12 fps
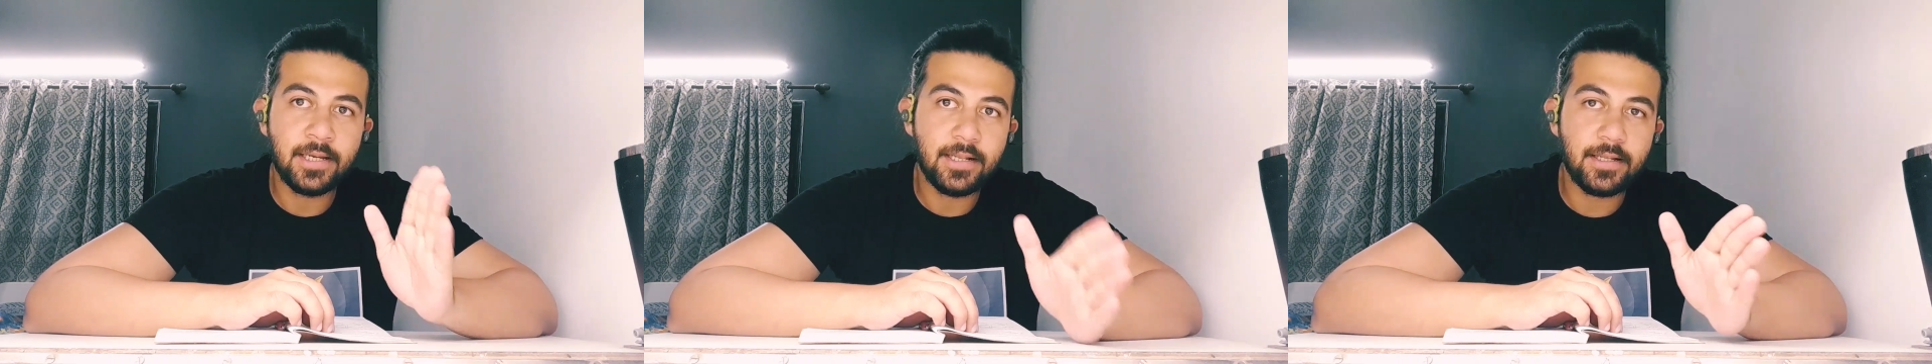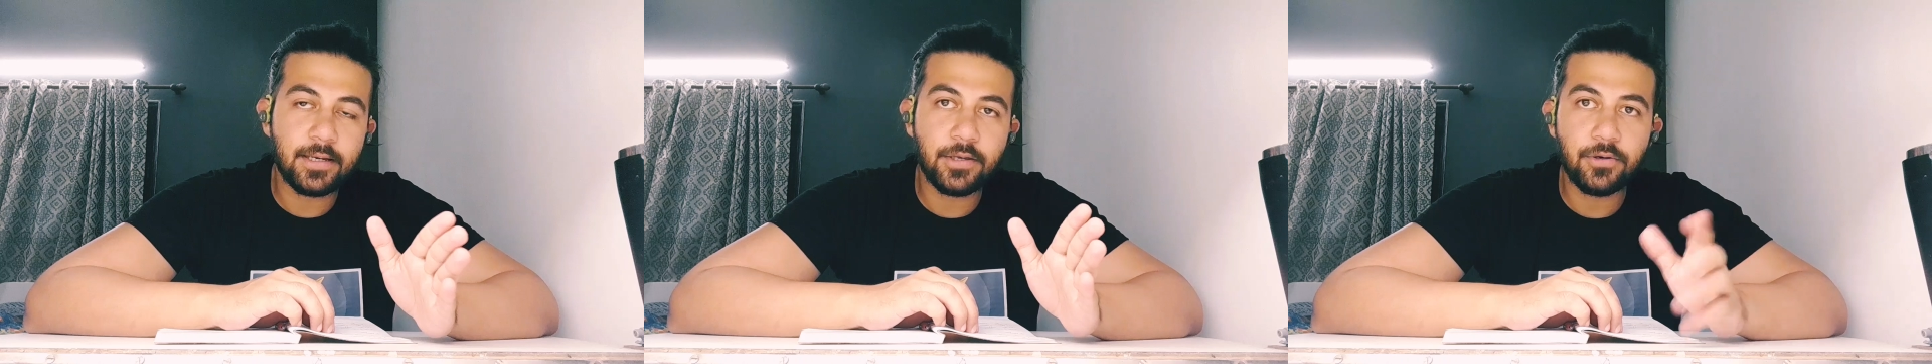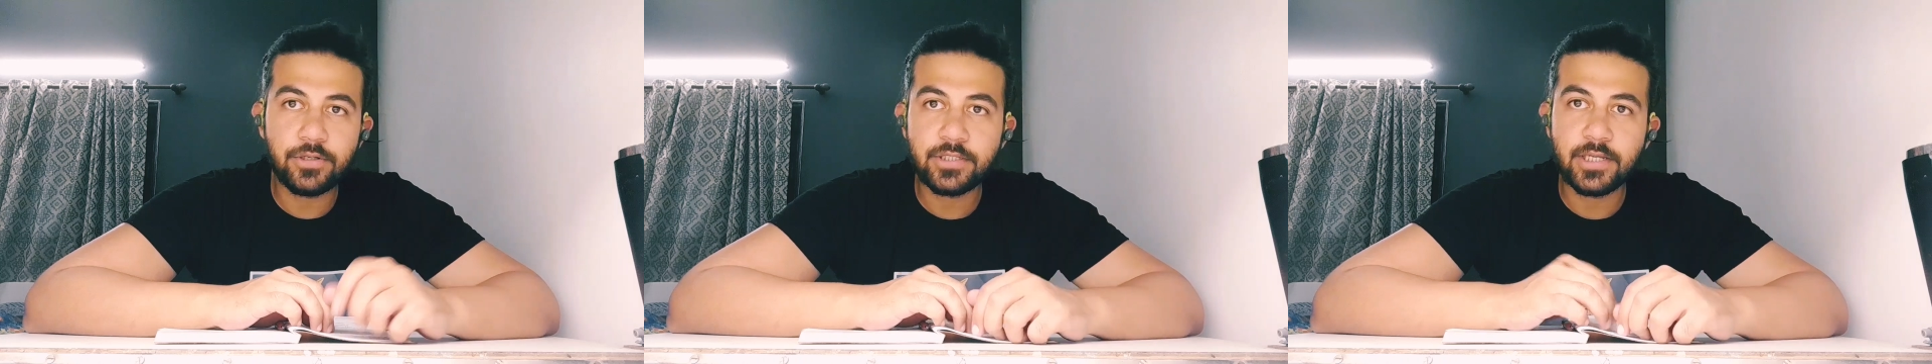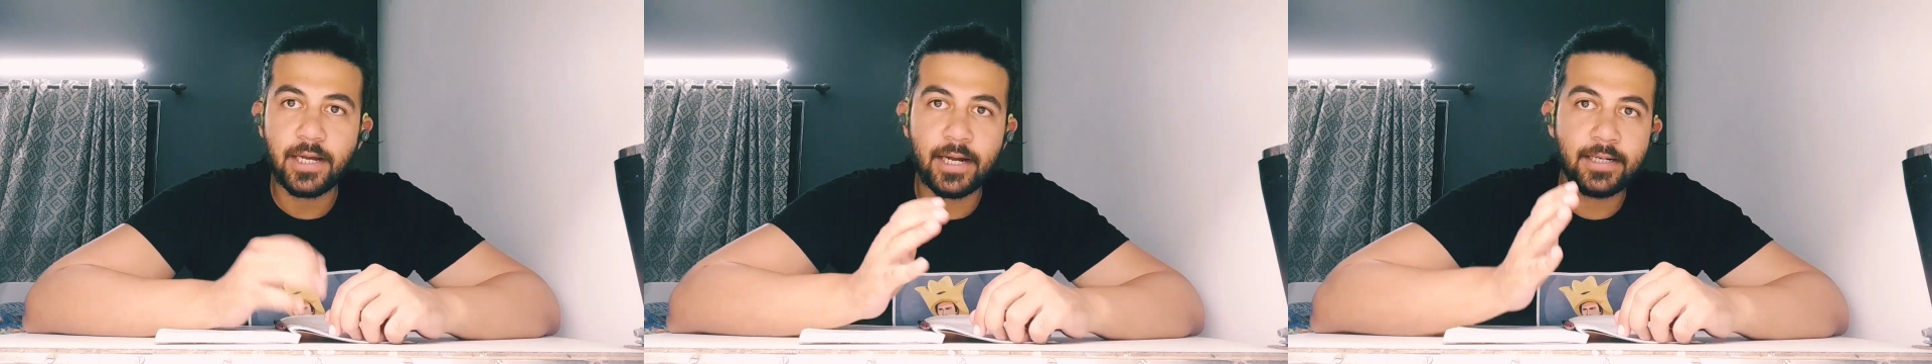liqueurs
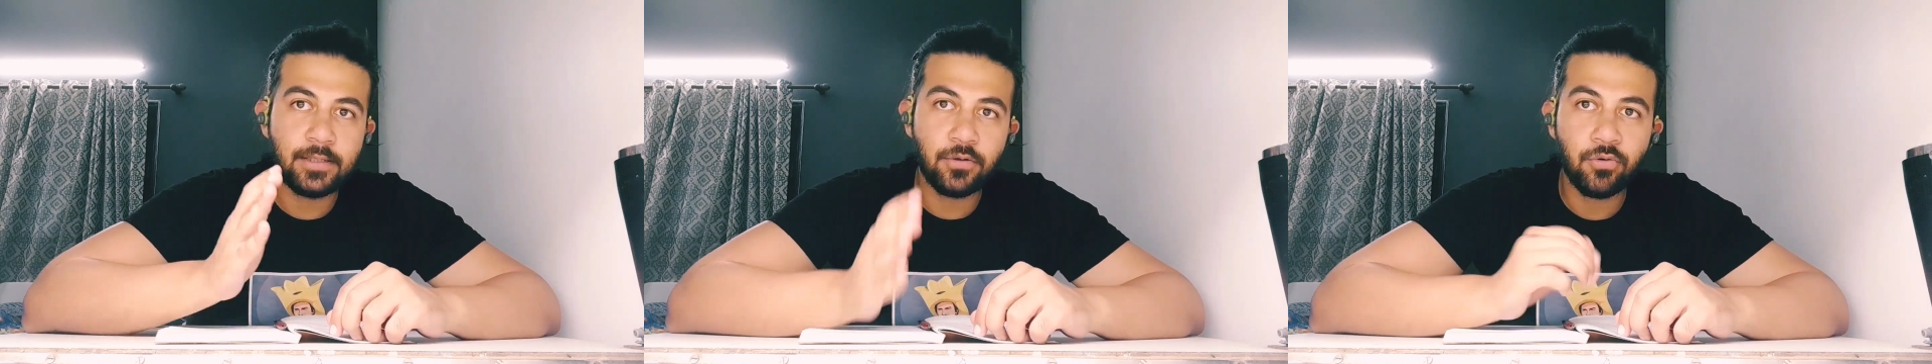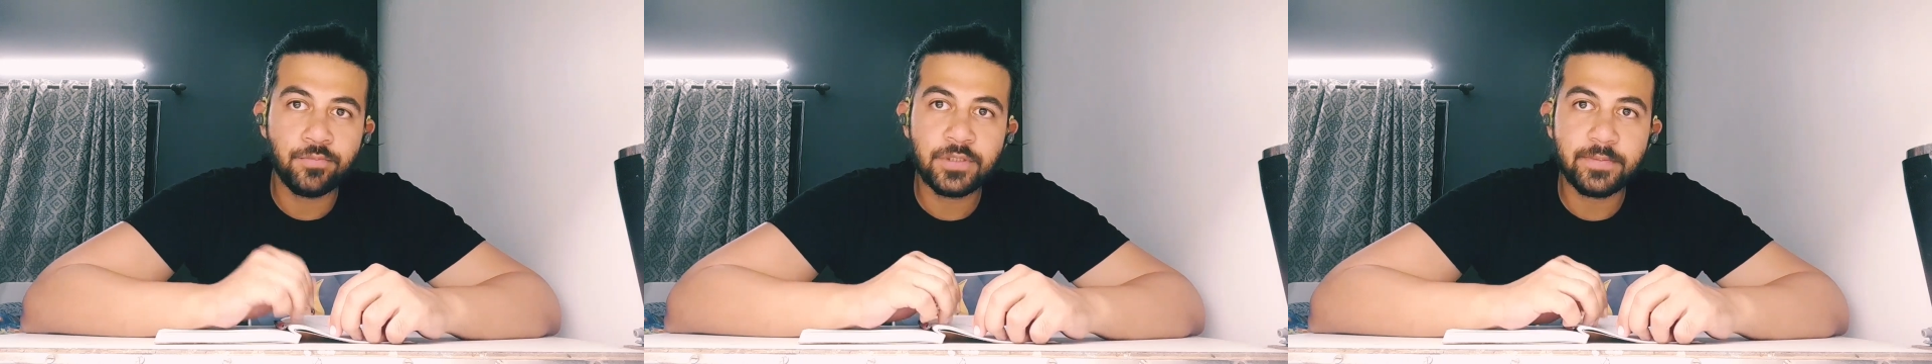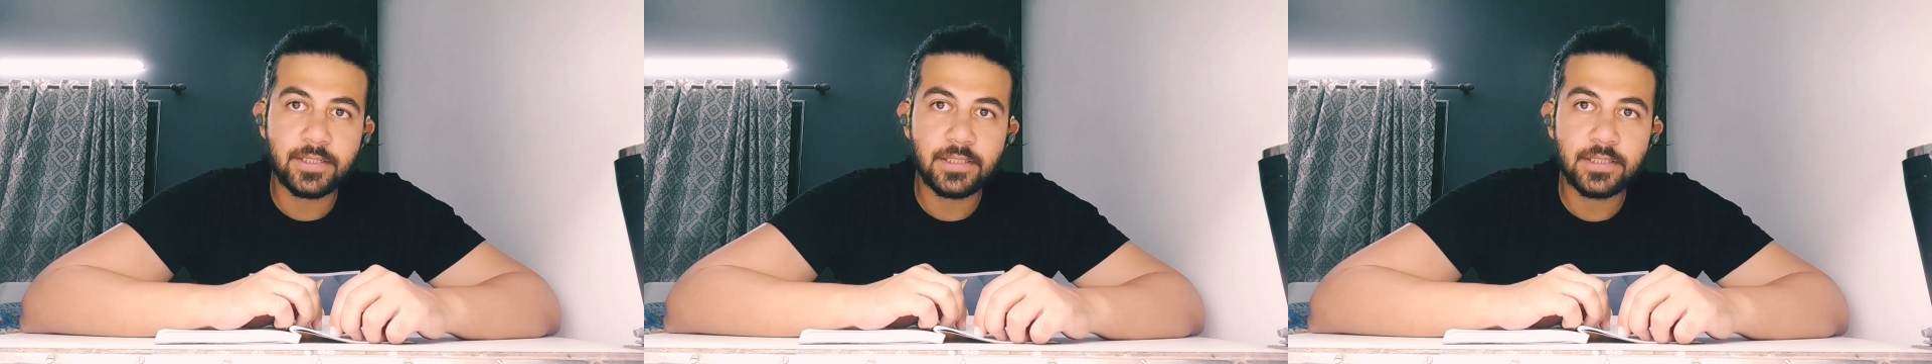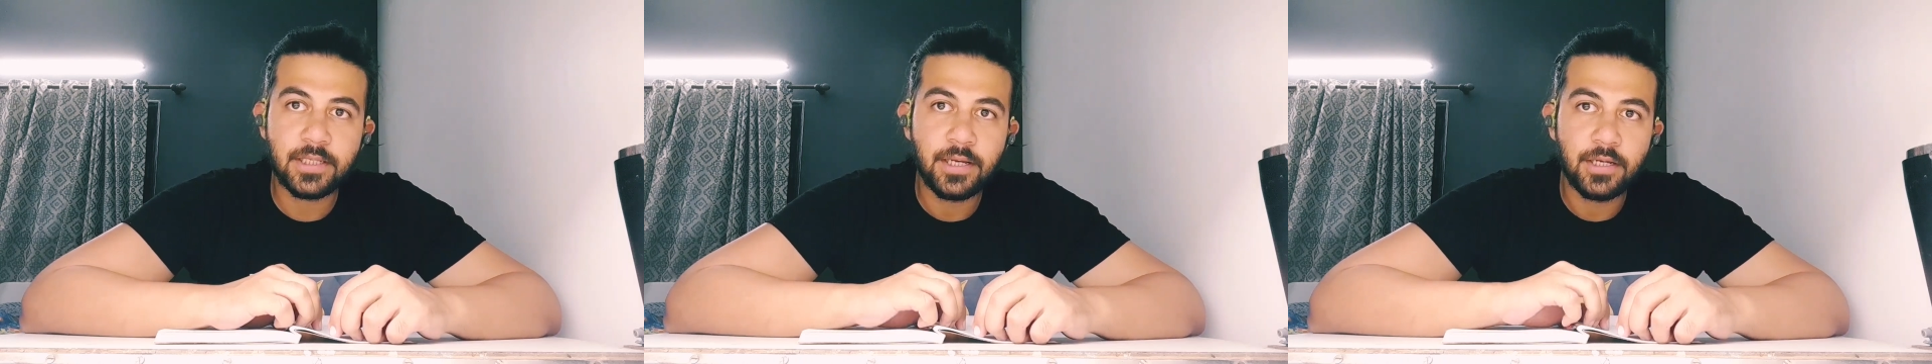and home spirits.